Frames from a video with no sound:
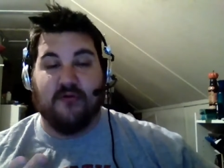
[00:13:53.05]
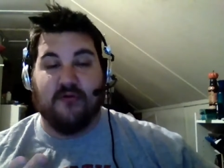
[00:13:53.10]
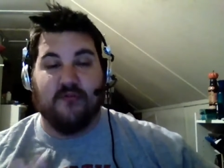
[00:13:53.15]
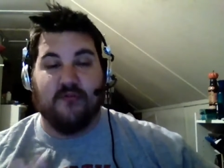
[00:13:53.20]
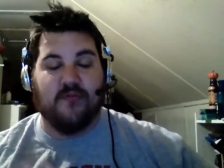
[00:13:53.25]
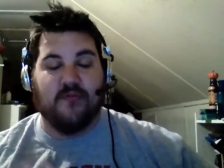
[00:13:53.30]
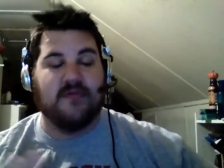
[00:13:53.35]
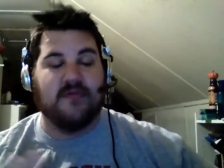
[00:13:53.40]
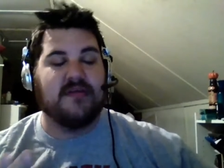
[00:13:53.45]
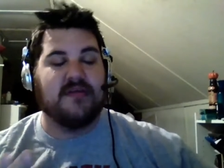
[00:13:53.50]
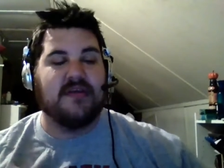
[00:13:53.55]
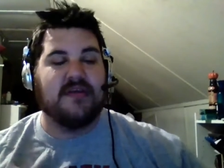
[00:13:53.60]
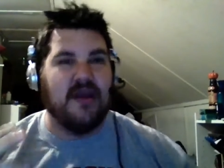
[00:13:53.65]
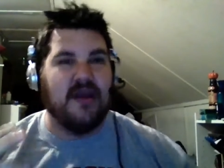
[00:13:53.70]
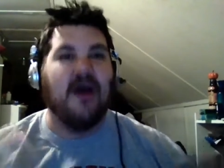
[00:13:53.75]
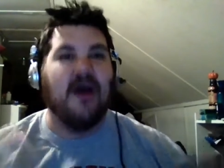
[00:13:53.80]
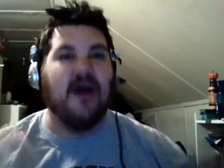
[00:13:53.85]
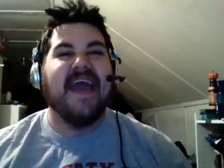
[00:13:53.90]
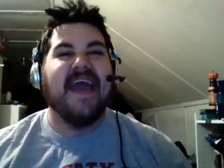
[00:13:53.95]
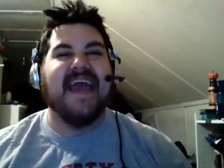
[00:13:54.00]
Or, you
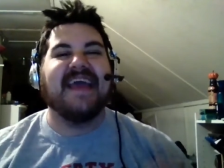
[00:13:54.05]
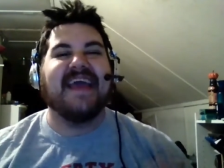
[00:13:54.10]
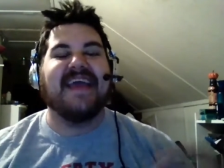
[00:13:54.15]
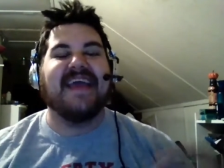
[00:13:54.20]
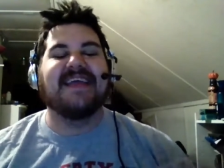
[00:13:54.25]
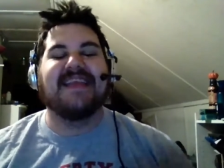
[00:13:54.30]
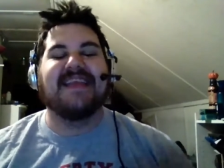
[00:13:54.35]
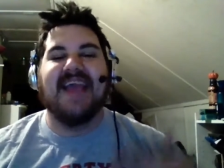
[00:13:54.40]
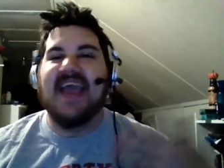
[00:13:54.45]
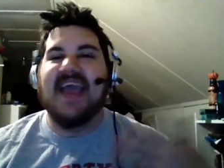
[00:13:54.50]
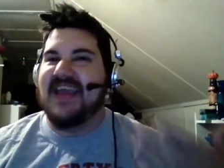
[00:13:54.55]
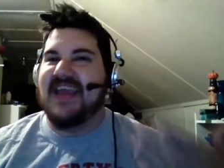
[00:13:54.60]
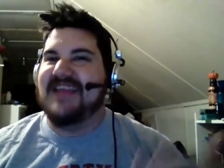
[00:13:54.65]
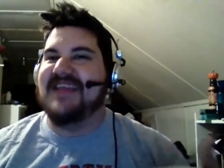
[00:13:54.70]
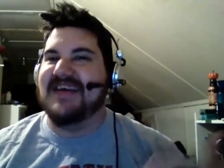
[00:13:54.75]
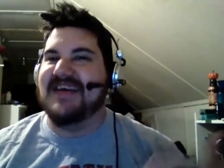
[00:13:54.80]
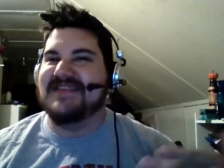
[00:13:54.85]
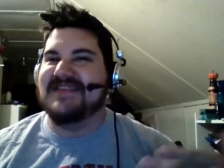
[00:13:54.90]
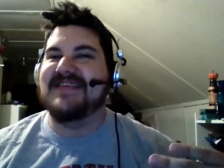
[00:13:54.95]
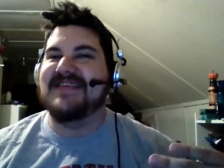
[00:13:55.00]
know, it, it, he
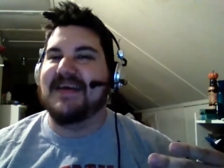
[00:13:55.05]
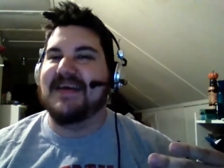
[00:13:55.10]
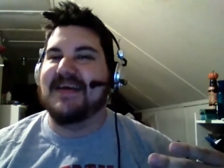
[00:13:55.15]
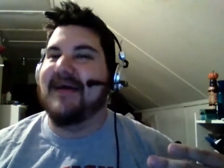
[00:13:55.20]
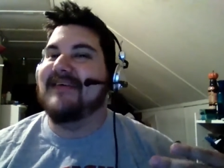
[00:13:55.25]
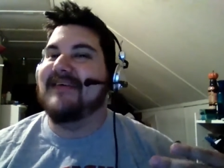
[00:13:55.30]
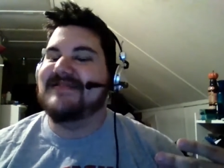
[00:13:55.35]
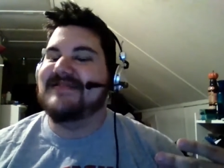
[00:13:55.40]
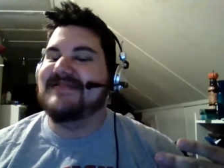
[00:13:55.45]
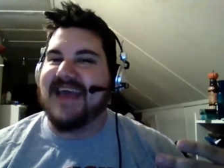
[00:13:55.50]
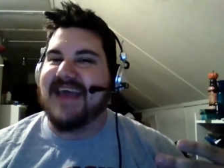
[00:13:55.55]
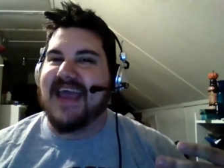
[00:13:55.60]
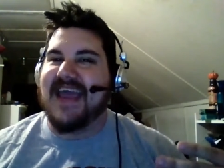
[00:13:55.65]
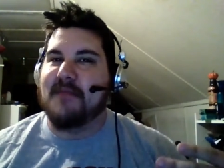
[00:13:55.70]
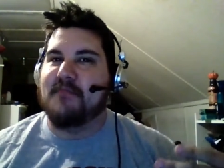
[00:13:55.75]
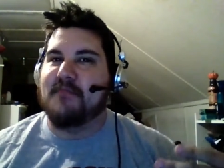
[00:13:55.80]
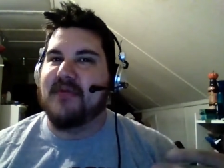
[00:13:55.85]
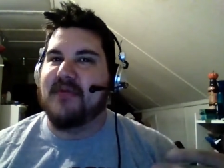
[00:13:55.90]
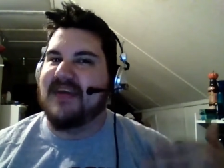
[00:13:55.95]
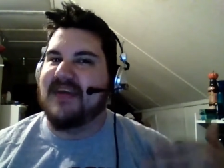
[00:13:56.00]
doesn't come out and say
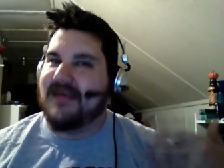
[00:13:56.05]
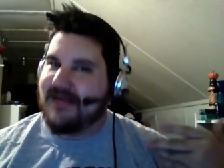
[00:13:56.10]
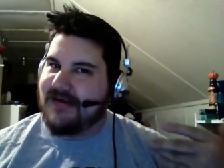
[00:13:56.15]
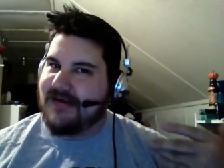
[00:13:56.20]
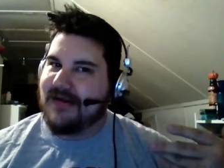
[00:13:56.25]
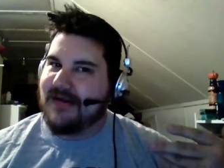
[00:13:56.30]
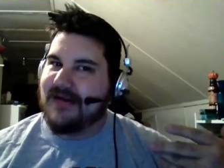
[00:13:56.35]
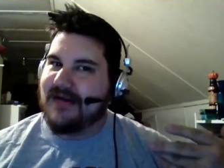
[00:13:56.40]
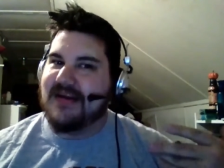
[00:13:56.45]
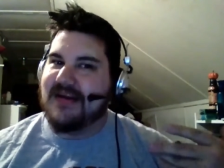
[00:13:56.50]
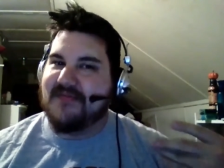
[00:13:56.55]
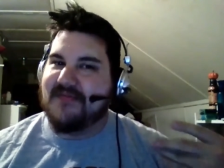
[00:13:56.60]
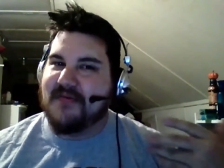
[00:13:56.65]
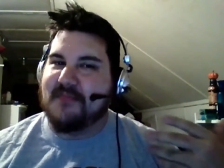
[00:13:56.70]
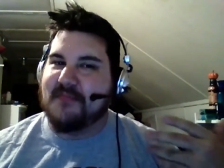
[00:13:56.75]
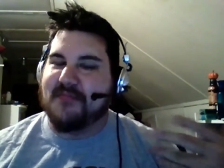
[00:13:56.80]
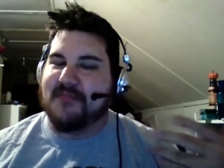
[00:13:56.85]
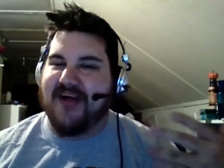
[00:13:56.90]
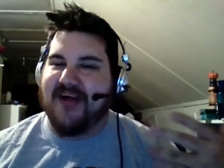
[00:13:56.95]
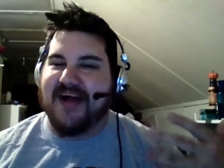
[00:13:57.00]
it, but he kind of
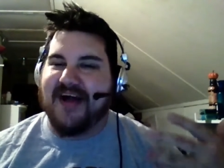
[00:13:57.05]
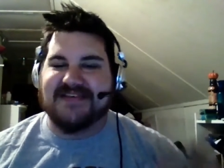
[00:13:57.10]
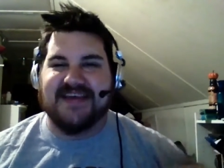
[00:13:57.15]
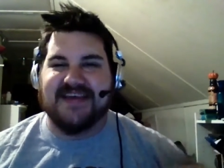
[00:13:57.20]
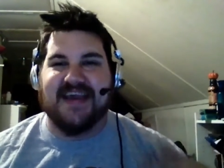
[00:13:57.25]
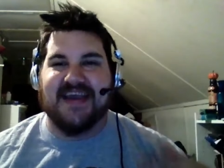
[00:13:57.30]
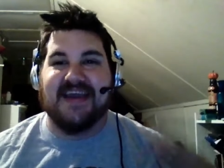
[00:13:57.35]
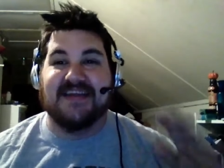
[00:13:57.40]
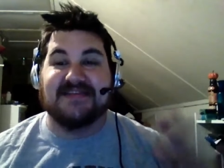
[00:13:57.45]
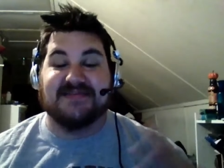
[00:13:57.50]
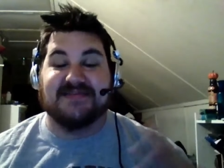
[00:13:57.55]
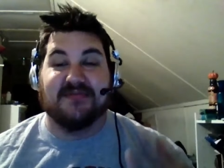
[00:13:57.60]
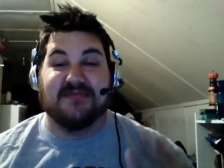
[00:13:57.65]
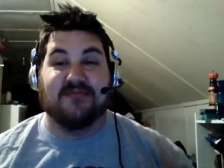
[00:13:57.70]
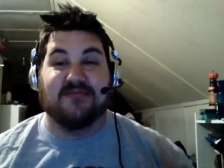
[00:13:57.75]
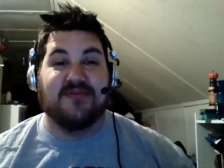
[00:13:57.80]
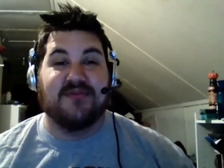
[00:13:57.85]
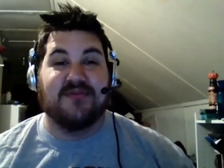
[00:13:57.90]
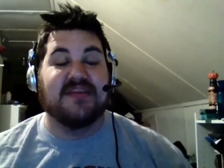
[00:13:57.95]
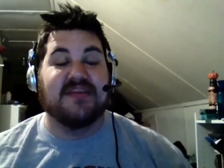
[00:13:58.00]
implies it, and it's a
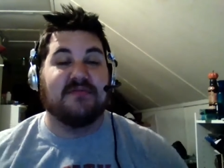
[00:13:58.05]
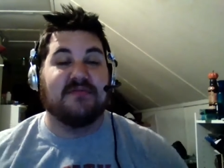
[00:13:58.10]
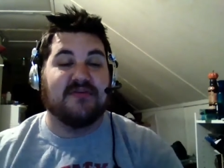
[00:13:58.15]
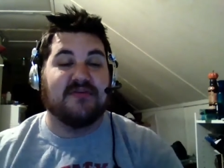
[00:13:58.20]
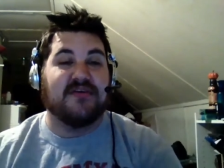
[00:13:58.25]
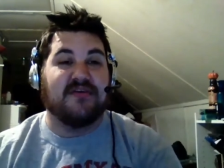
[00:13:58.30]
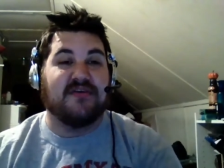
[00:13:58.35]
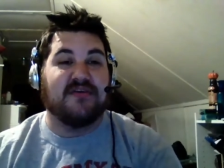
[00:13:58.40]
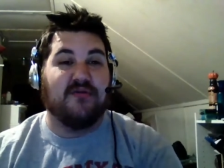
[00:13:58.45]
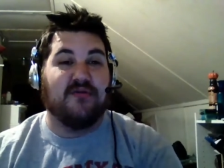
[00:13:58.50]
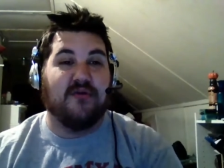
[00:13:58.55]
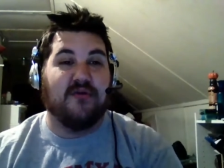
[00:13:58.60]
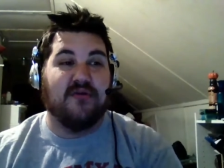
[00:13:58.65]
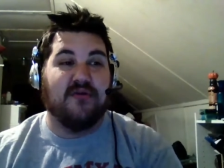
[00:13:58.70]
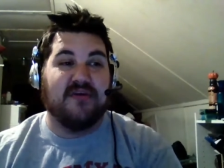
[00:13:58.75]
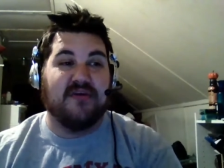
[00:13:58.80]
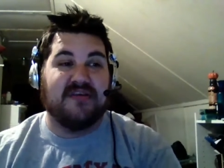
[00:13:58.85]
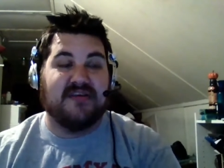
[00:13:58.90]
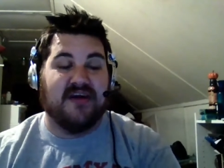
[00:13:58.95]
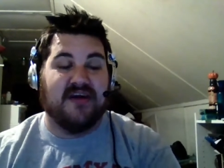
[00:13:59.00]
really really cool
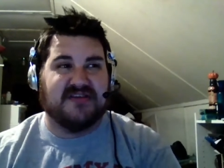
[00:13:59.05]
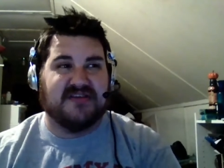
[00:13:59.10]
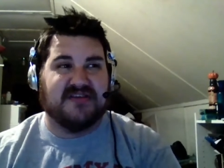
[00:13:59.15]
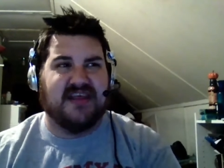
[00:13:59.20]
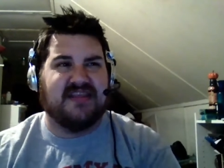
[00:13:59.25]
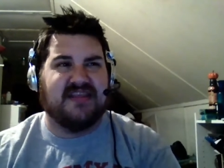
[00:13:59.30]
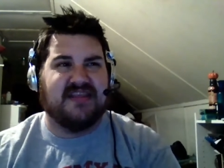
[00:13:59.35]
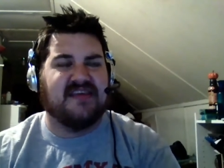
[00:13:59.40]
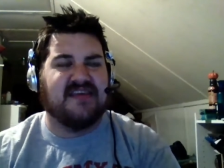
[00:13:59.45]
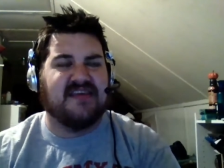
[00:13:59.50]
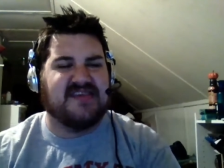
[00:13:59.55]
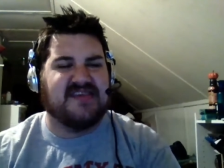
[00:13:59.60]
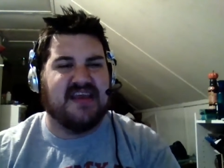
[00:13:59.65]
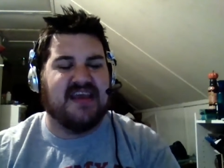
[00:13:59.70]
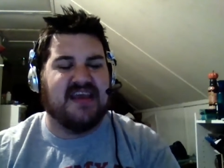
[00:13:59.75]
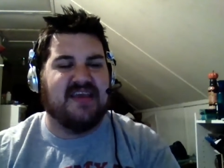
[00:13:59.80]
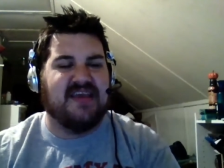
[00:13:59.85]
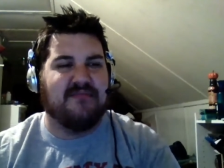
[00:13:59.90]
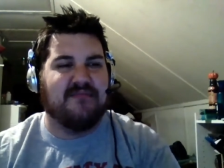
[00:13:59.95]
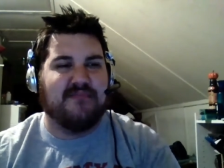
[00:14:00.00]
induction. I think Cena
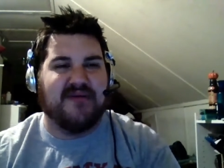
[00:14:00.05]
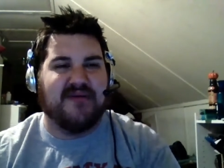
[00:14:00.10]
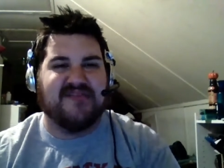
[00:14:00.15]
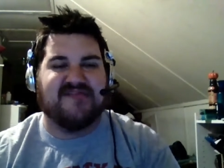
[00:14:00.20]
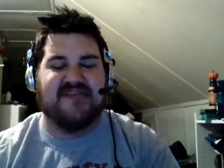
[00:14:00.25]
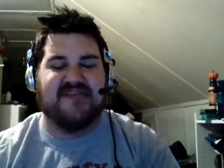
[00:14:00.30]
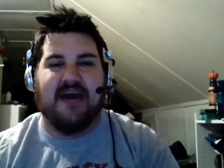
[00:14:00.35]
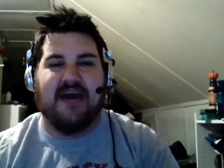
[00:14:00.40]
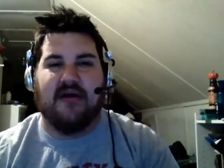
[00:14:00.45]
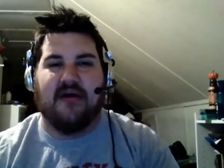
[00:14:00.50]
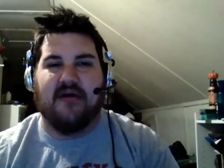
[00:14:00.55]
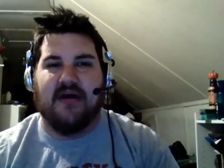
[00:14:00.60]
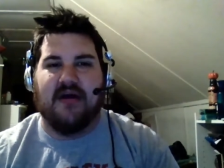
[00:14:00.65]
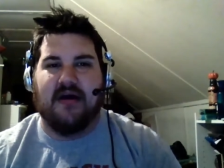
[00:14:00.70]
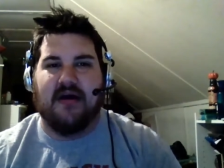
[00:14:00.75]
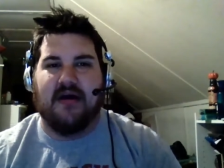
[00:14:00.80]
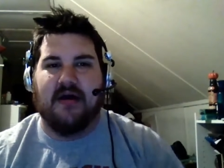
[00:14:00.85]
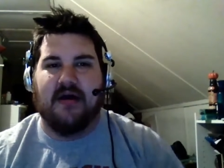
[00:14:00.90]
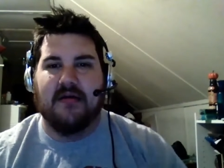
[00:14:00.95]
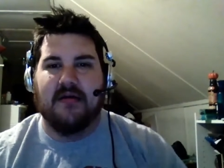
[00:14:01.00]
even busted out
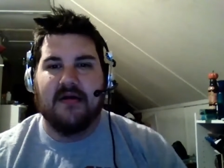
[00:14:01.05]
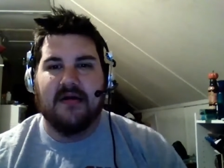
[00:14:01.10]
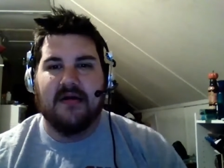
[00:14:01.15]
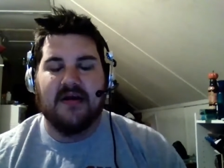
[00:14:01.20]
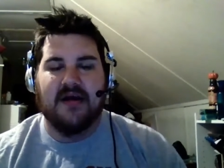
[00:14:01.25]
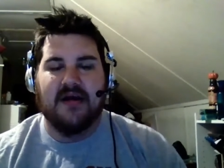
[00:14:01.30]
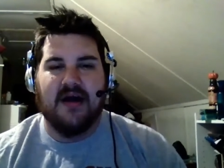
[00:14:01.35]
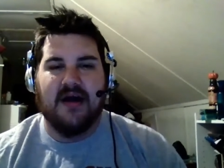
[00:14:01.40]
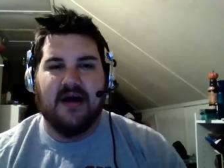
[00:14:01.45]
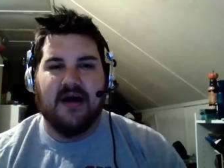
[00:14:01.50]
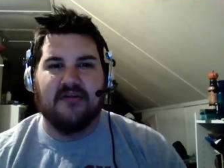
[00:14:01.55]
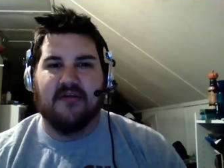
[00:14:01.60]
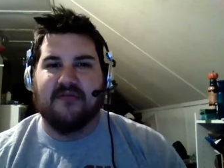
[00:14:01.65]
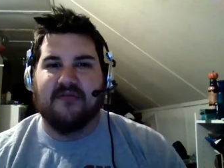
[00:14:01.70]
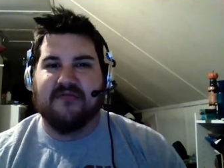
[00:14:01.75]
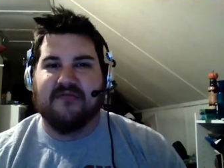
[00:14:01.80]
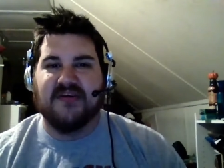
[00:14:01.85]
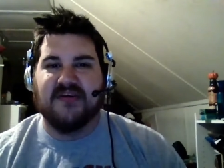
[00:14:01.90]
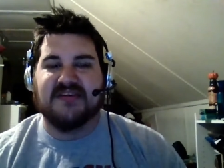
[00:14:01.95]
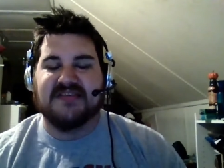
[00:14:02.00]
uh, a little
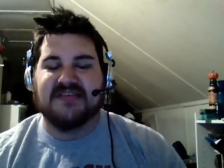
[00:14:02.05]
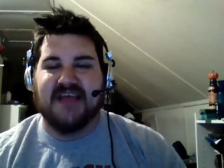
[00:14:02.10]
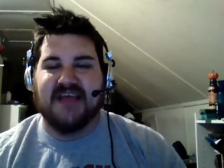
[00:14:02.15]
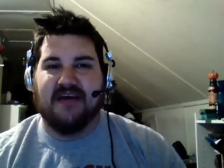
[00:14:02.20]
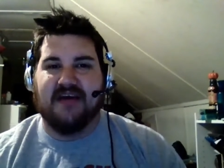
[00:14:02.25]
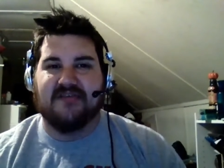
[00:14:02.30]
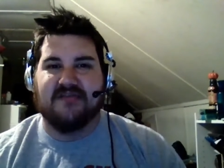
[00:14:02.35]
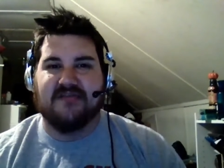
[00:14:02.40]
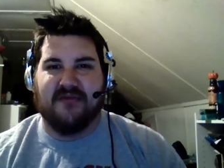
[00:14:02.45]
freestyle to